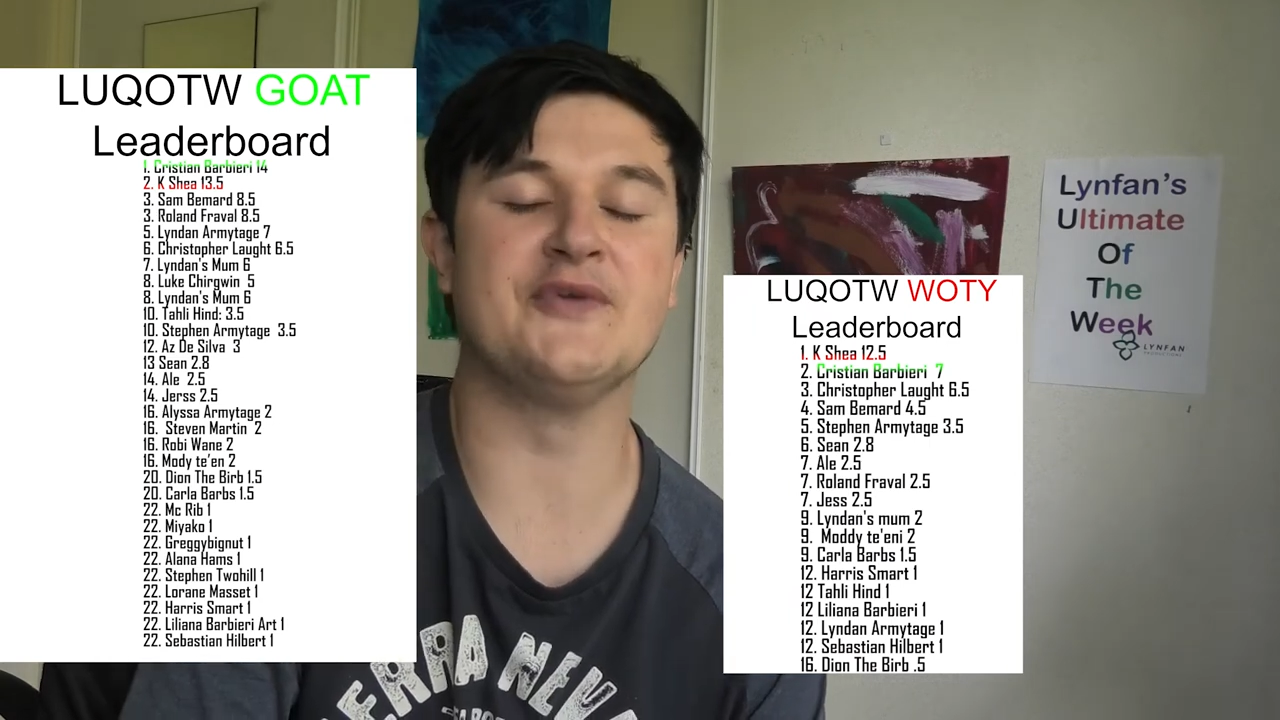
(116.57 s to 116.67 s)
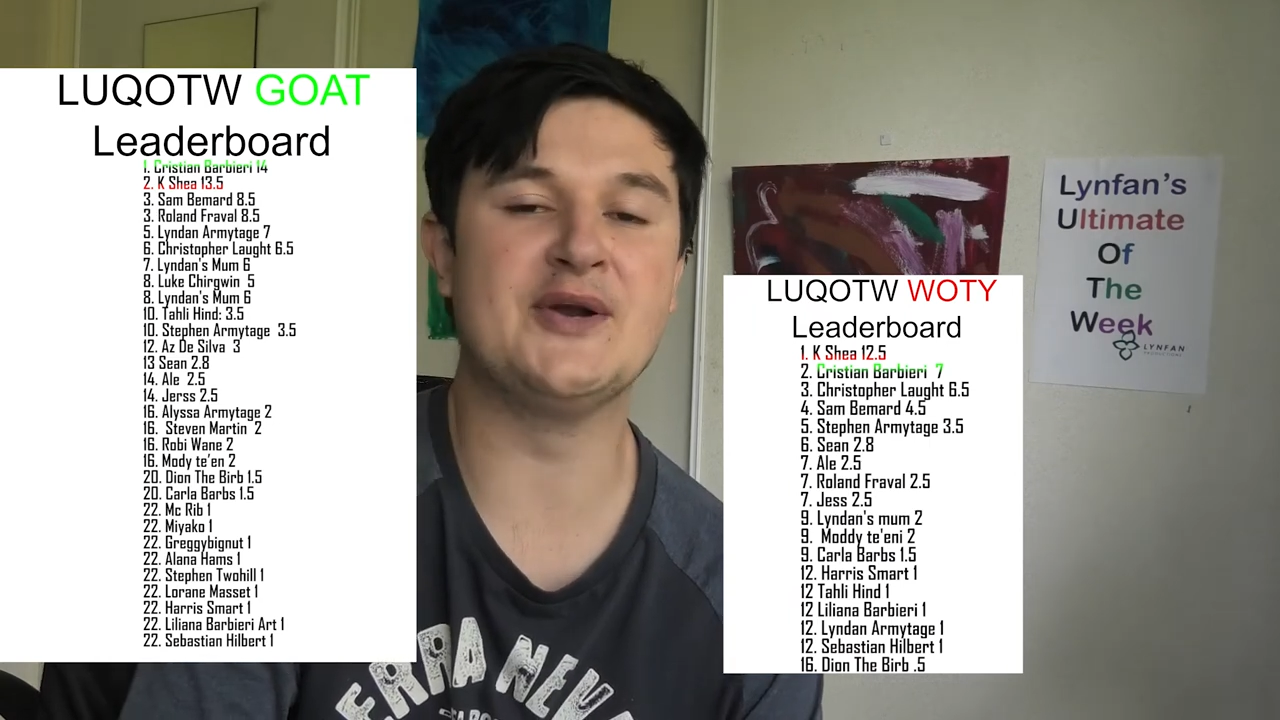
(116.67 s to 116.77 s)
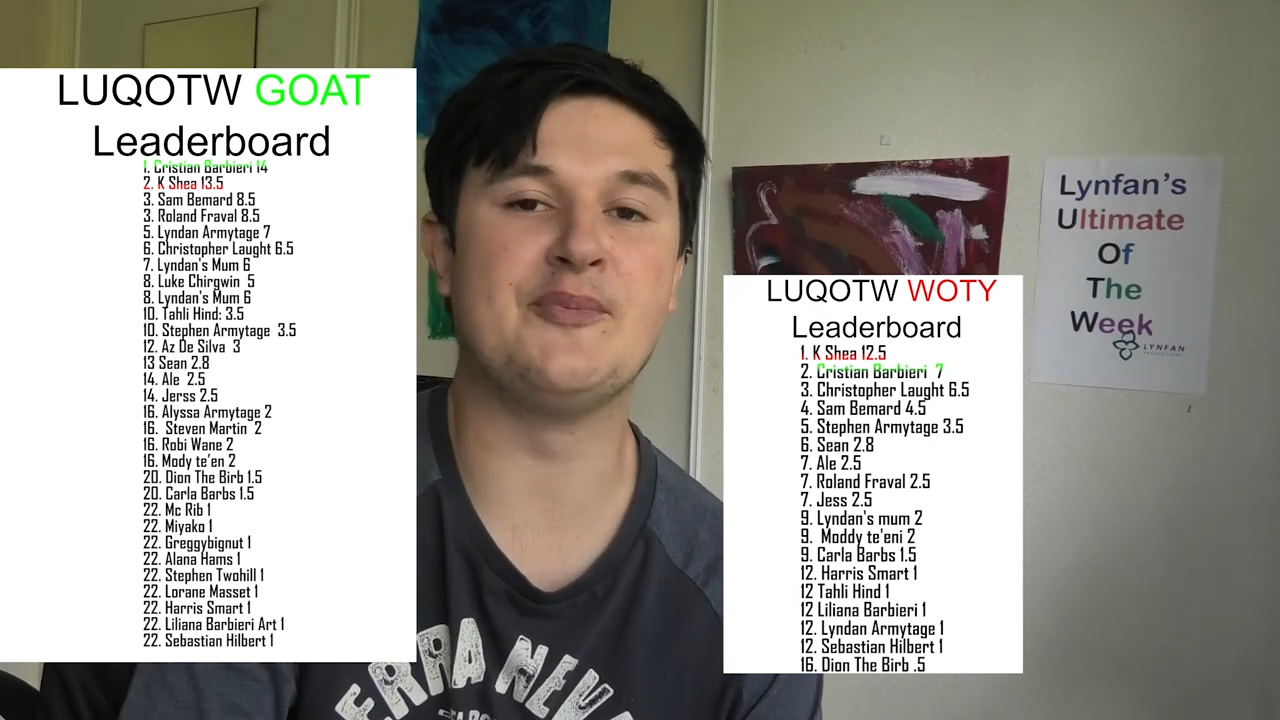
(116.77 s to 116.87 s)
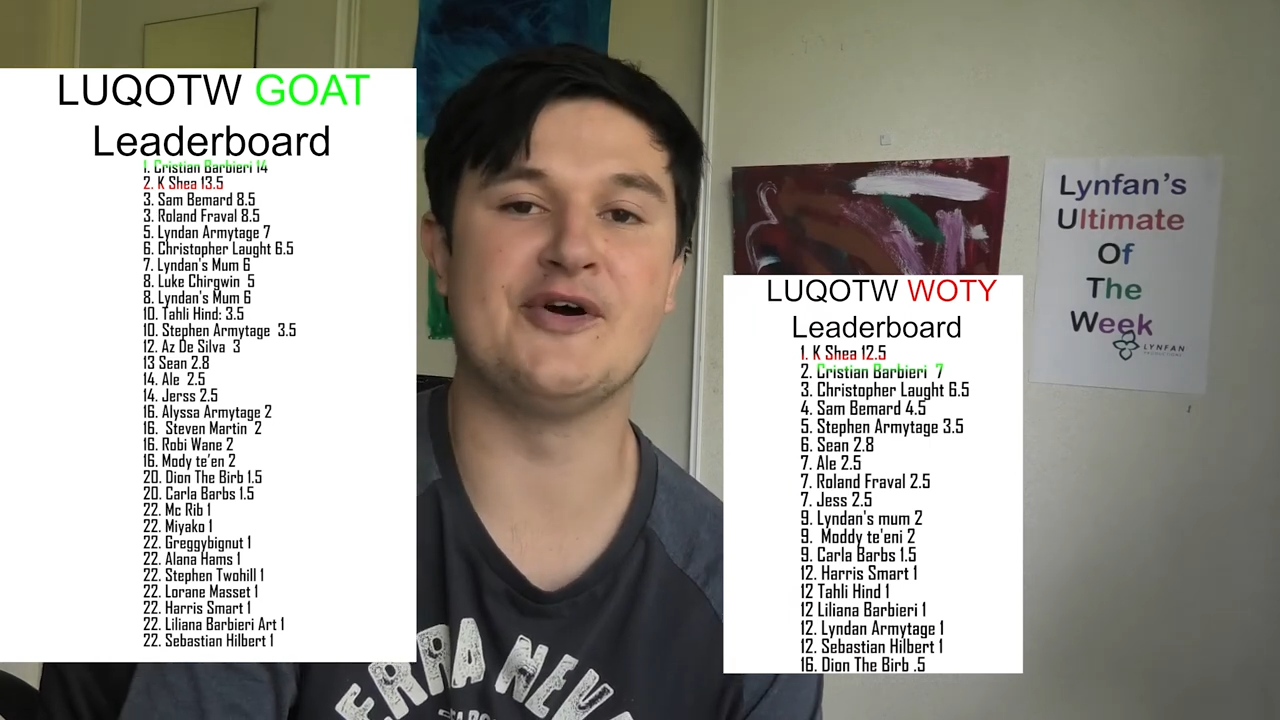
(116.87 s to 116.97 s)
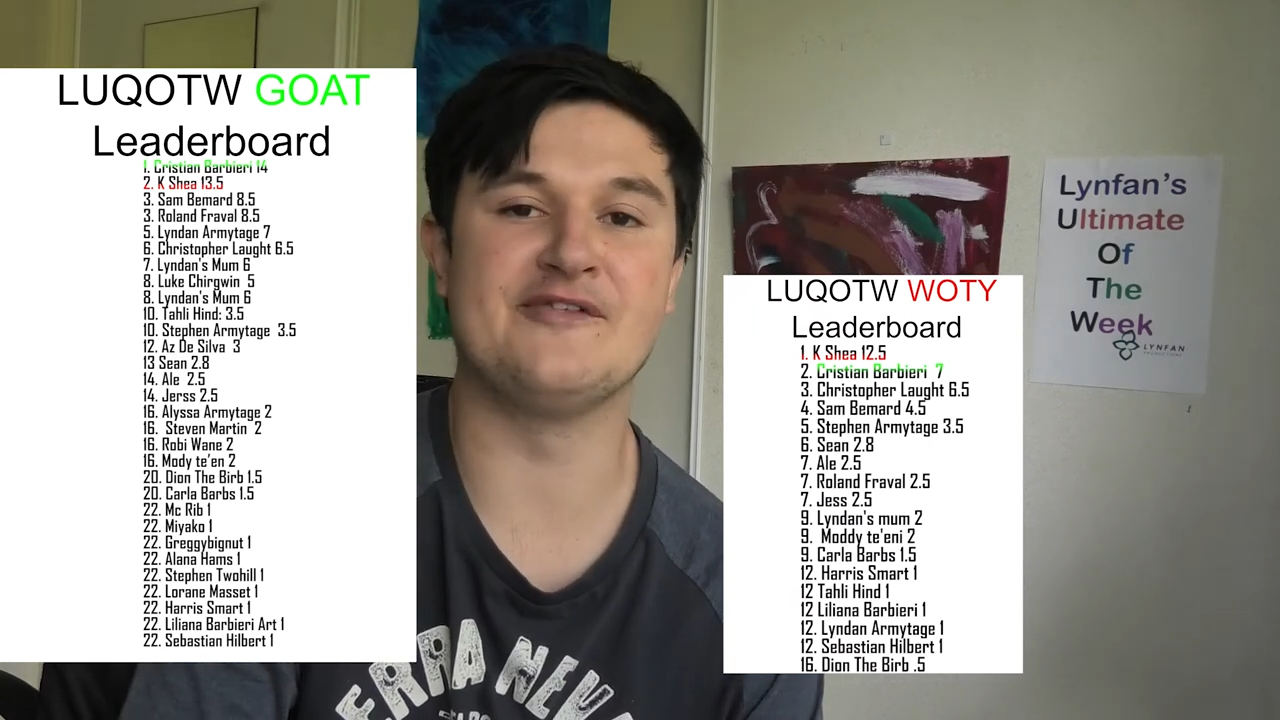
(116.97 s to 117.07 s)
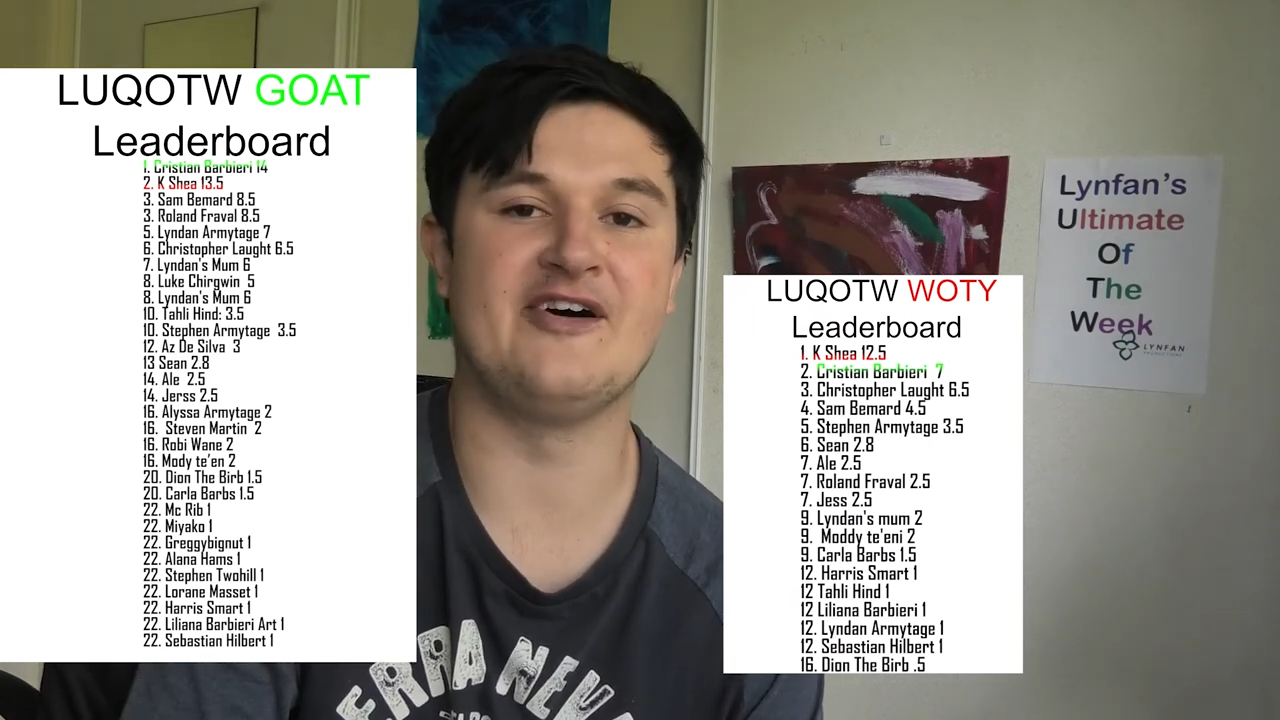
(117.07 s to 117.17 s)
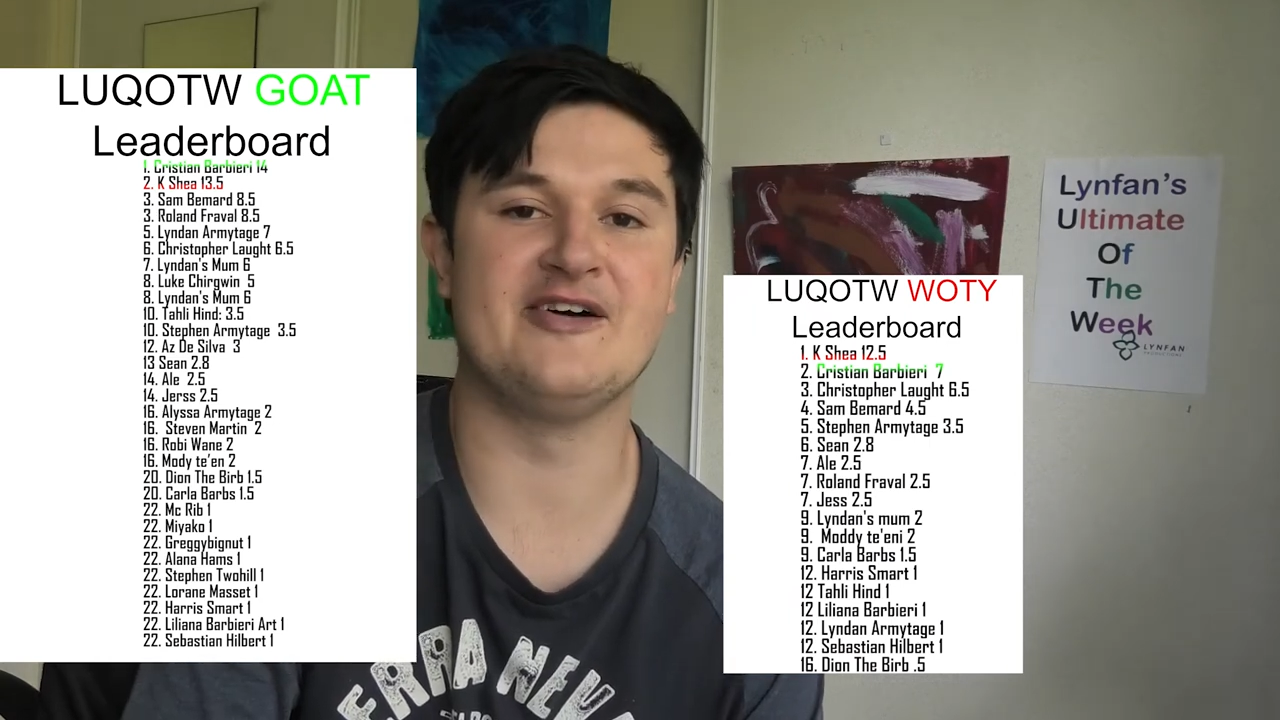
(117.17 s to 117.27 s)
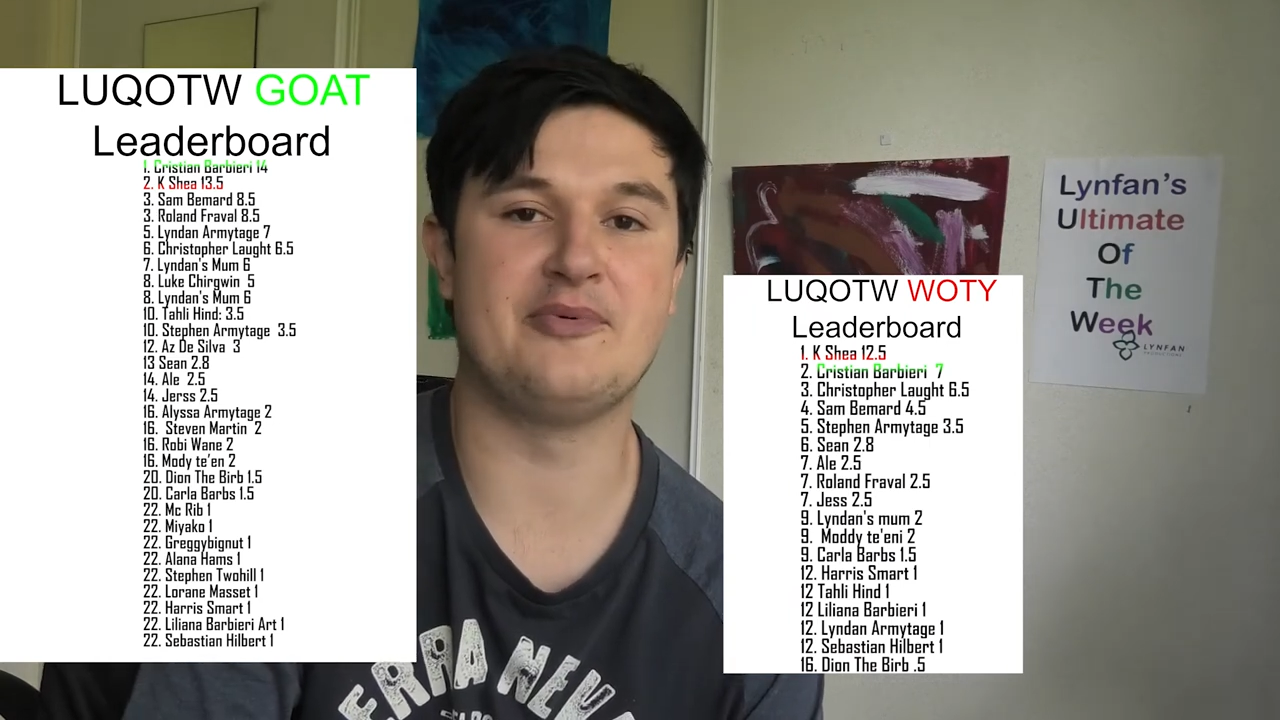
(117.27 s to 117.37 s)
3.5